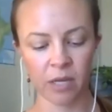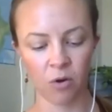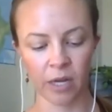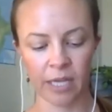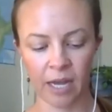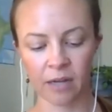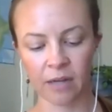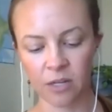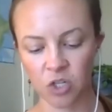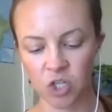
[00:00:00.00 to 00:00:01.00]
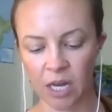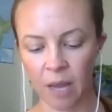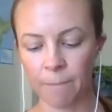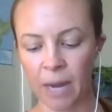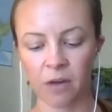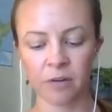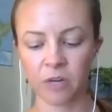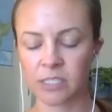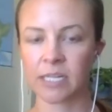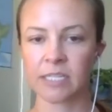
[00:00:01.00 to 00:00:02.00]
Organic Nitrogen, and
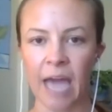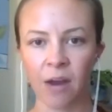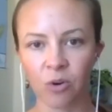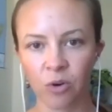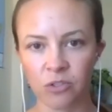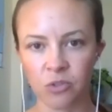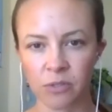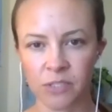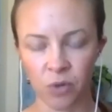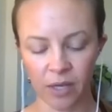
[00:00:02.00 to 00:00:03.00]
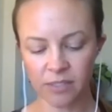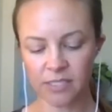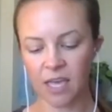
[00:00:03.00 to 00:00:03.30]
Biodiversity to Agricultural Soils.